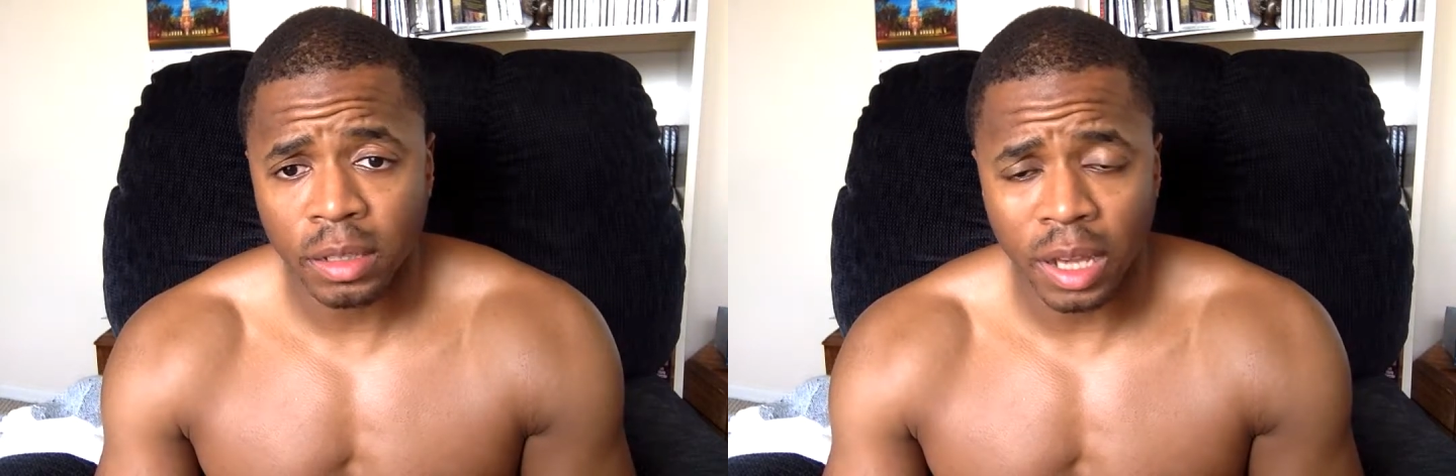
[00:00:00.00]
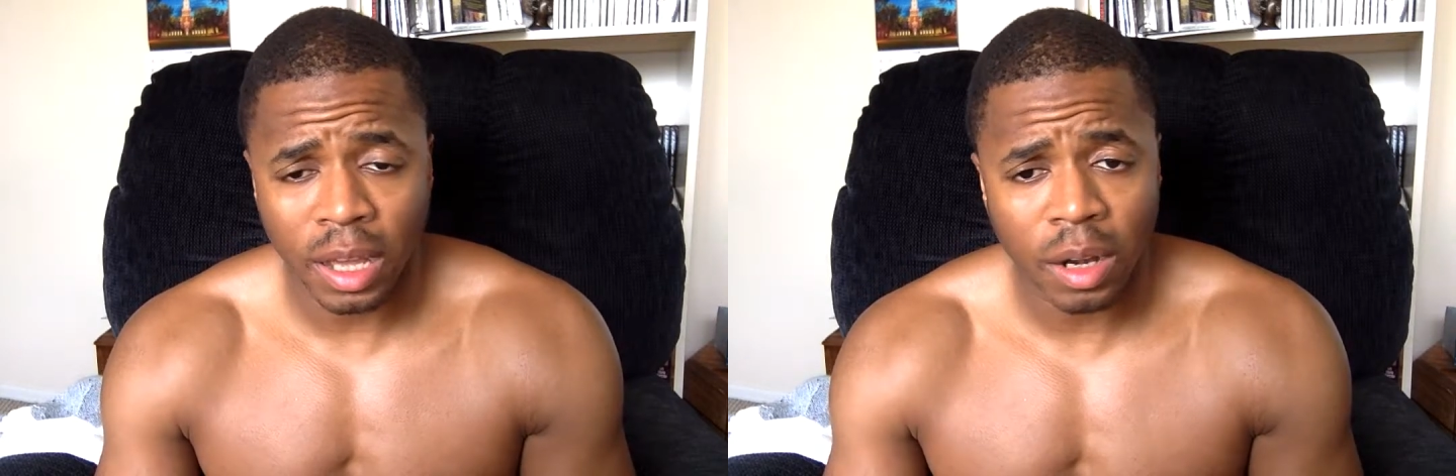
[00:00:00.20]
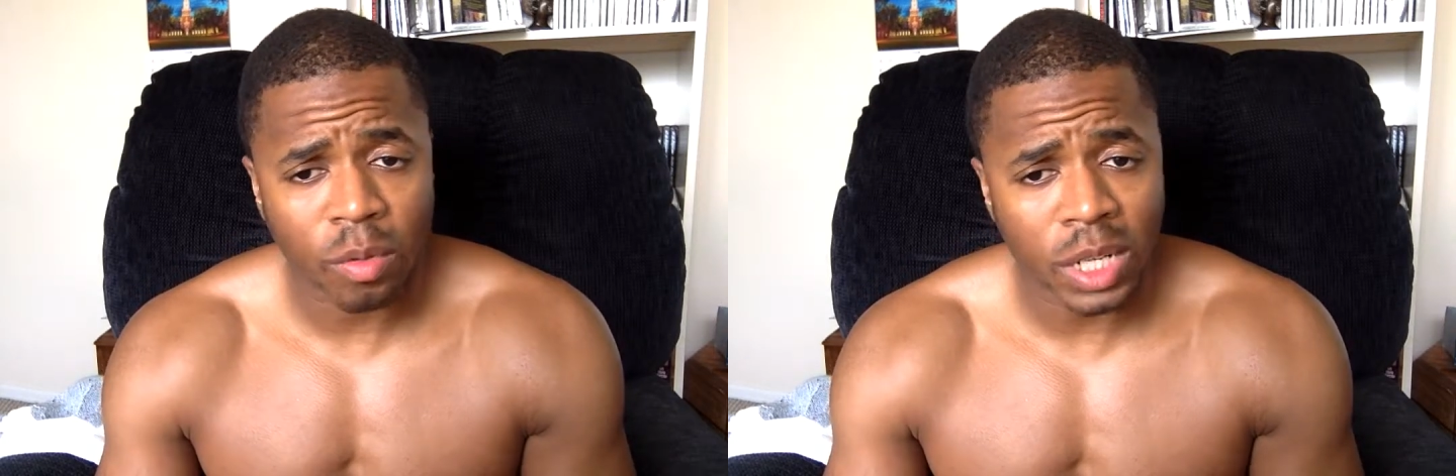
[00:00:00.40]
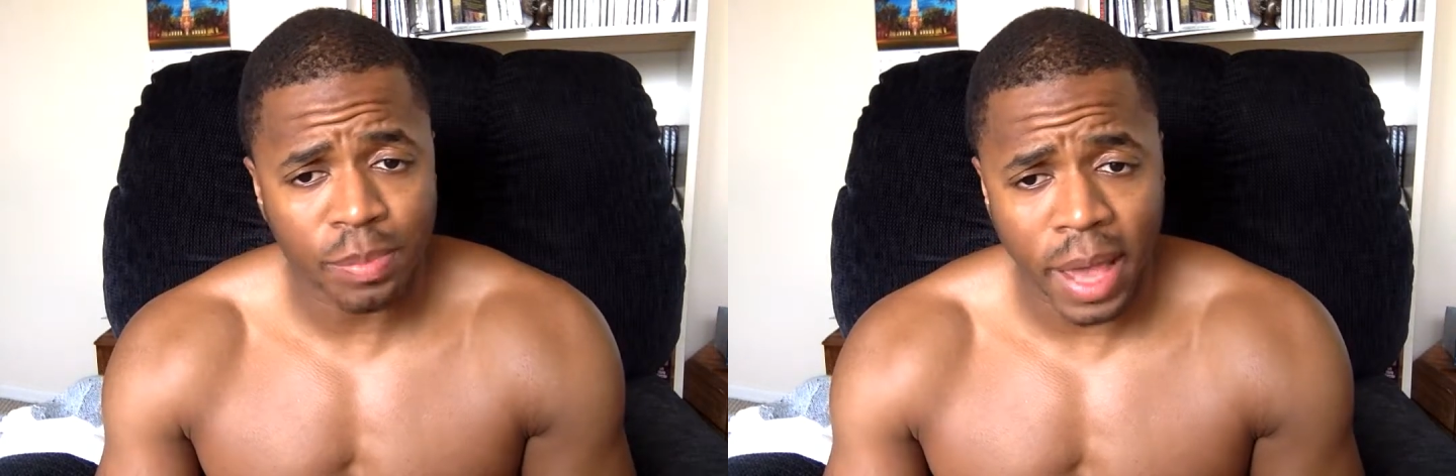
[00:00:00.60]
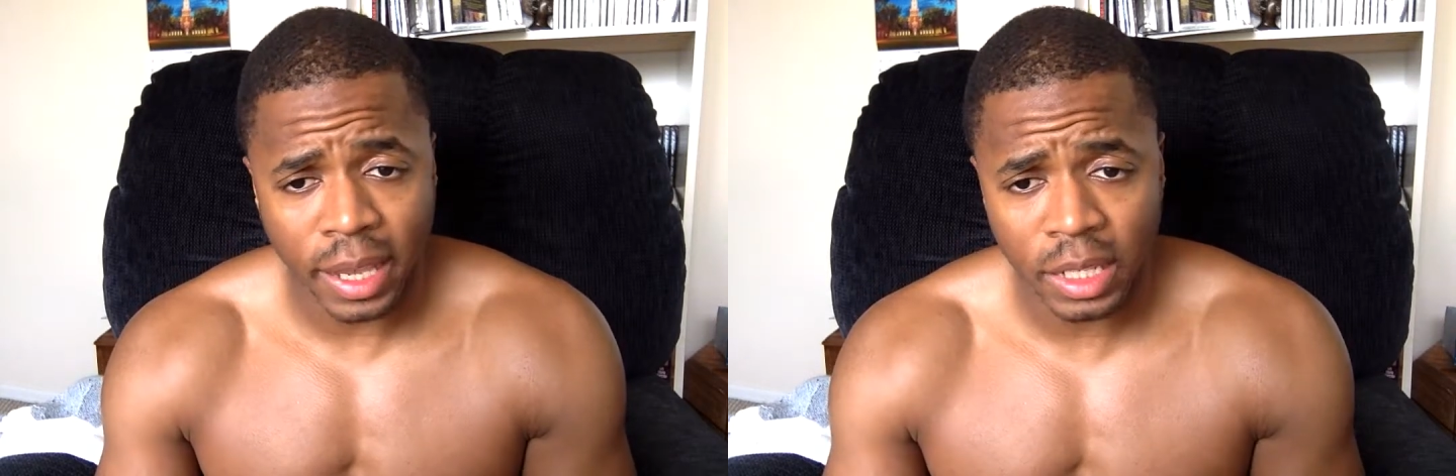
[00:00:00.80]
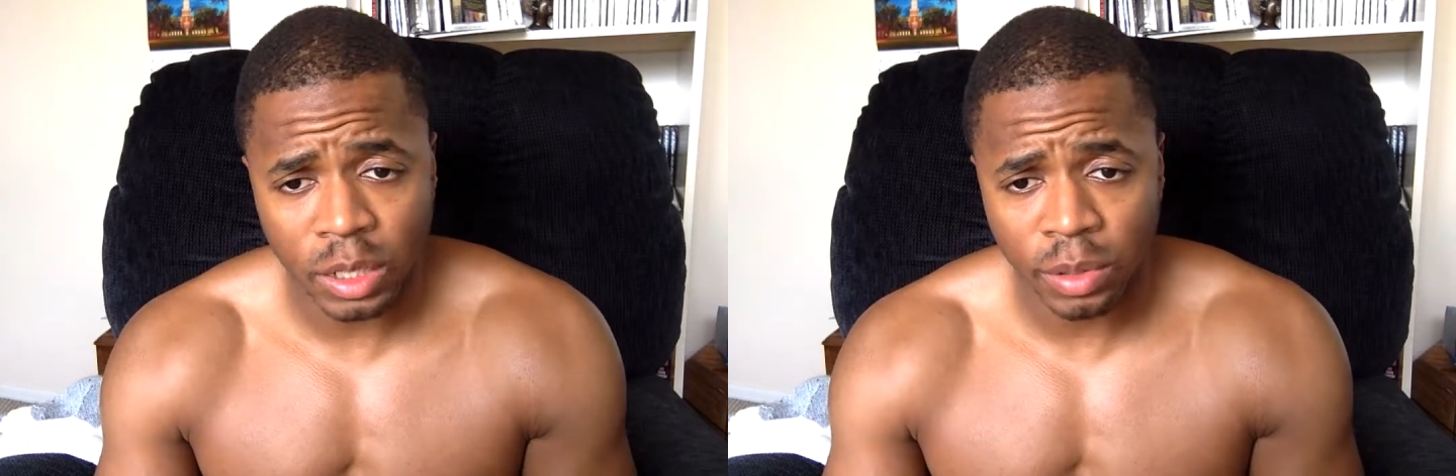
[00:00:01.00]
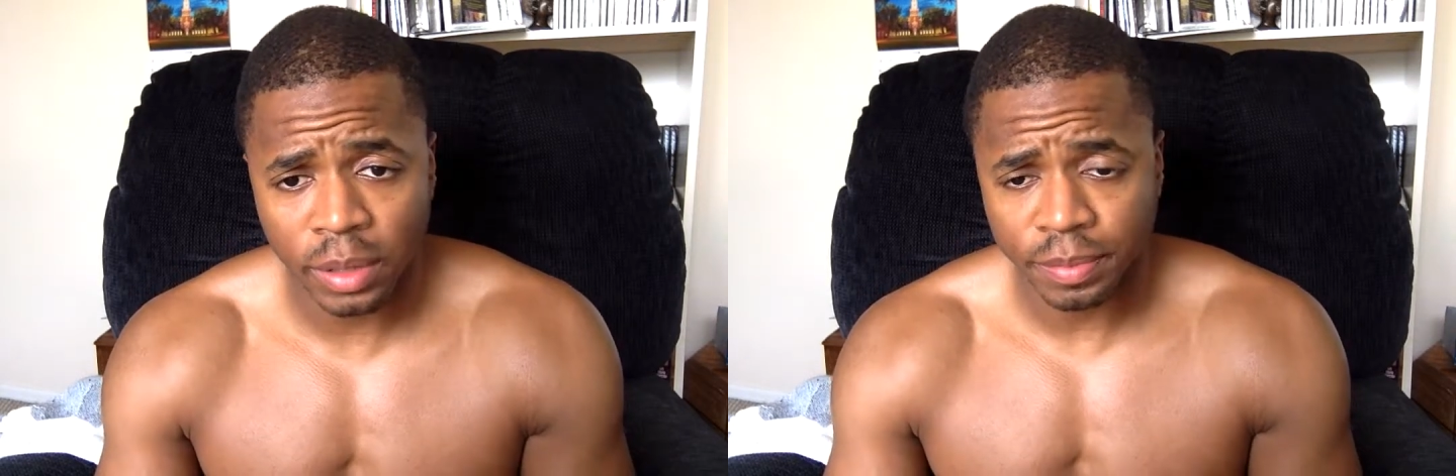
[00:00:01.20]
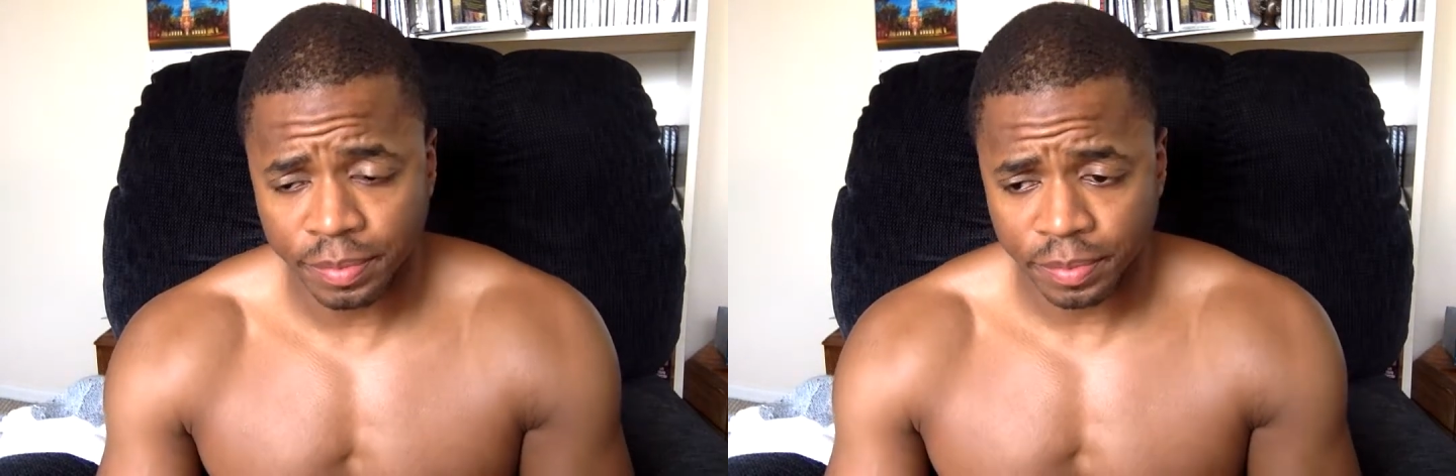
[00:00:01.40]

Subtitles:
not going to rush back into it,